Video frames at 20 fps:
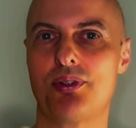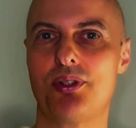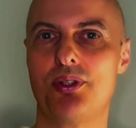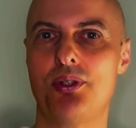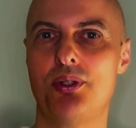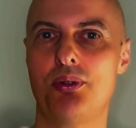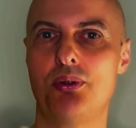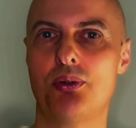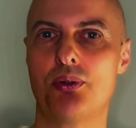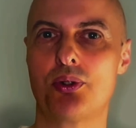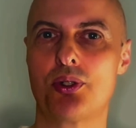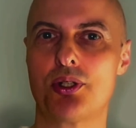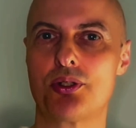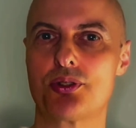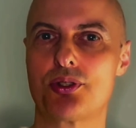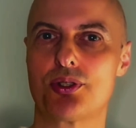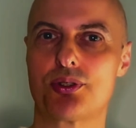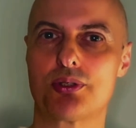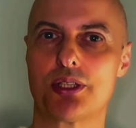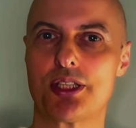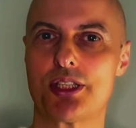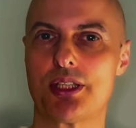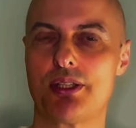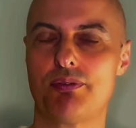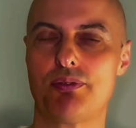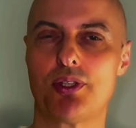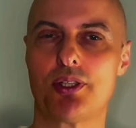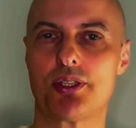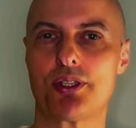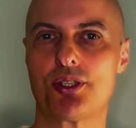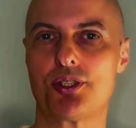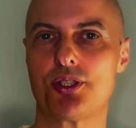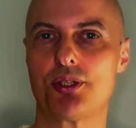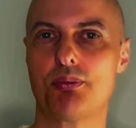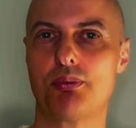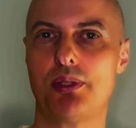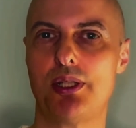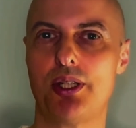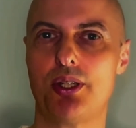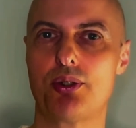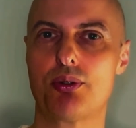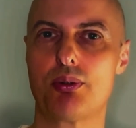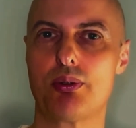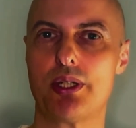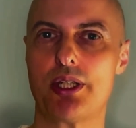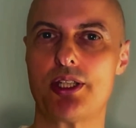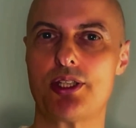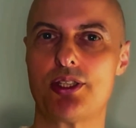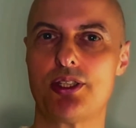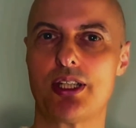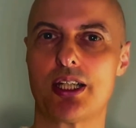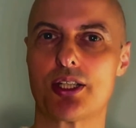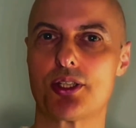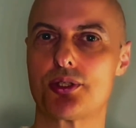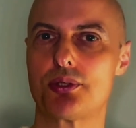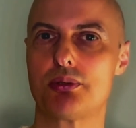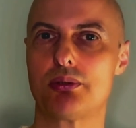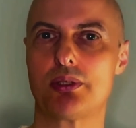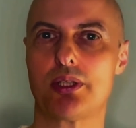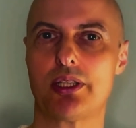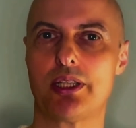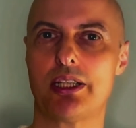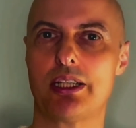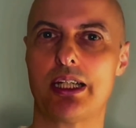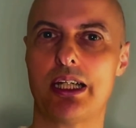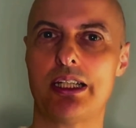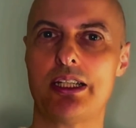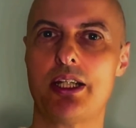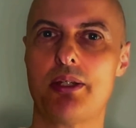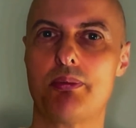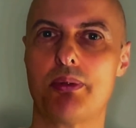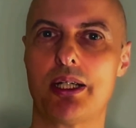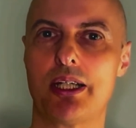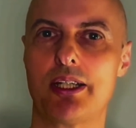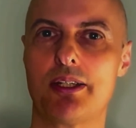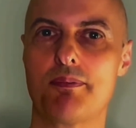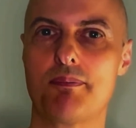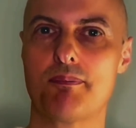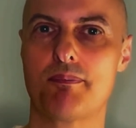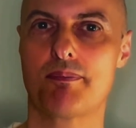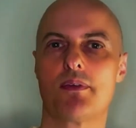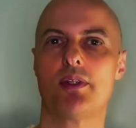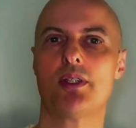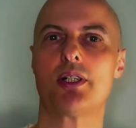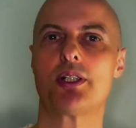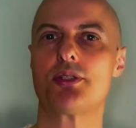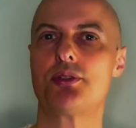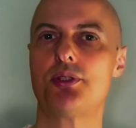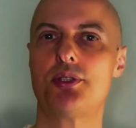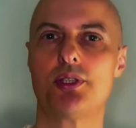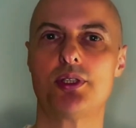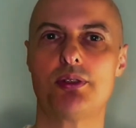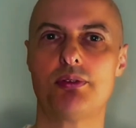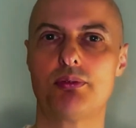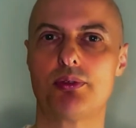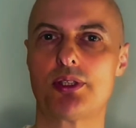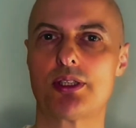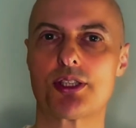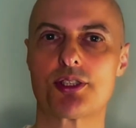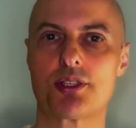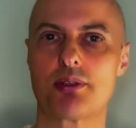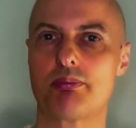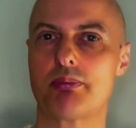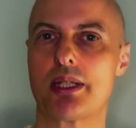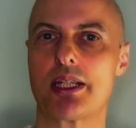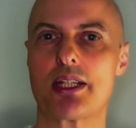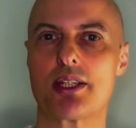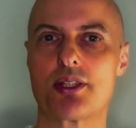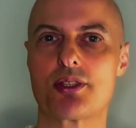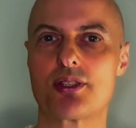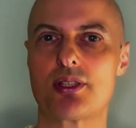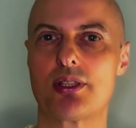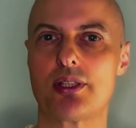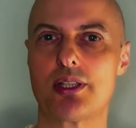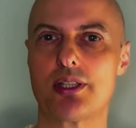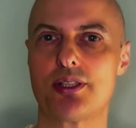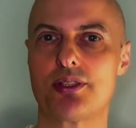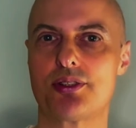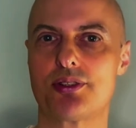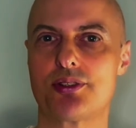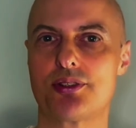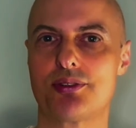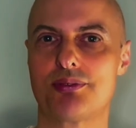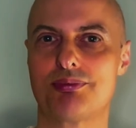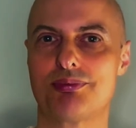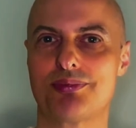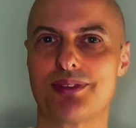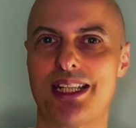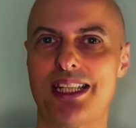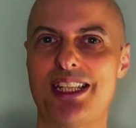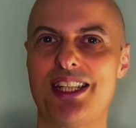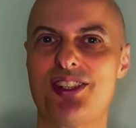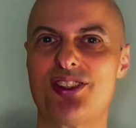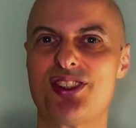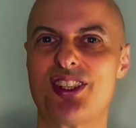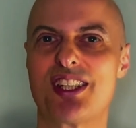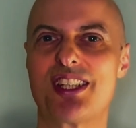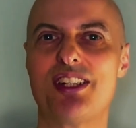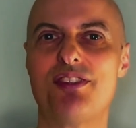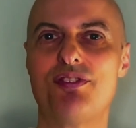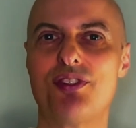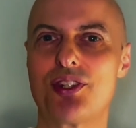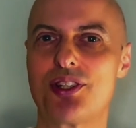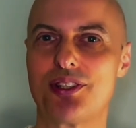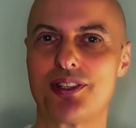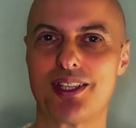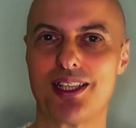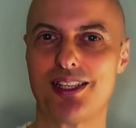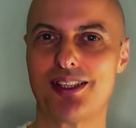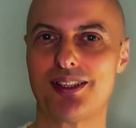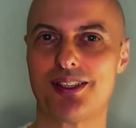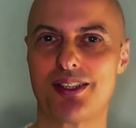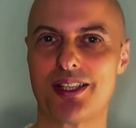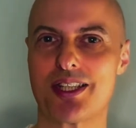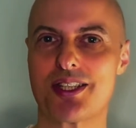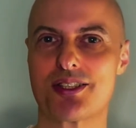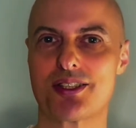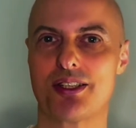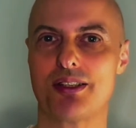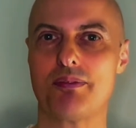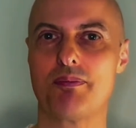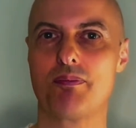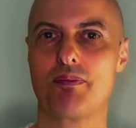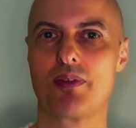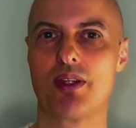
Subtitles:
your concentration of nitrogen will increase naturally anyway. Nitrogen doesn't make the tyres any significantly lighter.